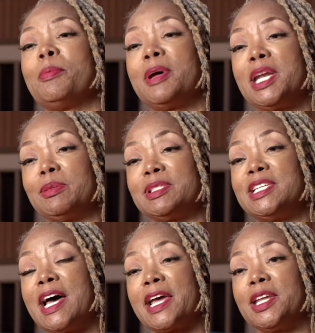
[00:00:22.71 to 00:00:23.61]
My name is
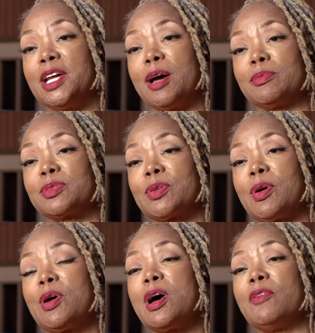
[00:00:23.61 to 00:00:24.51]
Diana
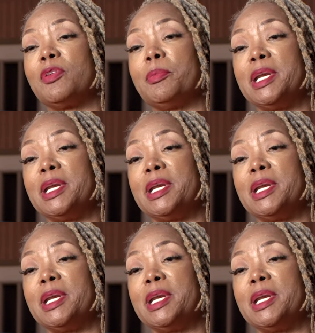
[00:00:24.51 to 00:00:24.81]
Armstrong. I'm from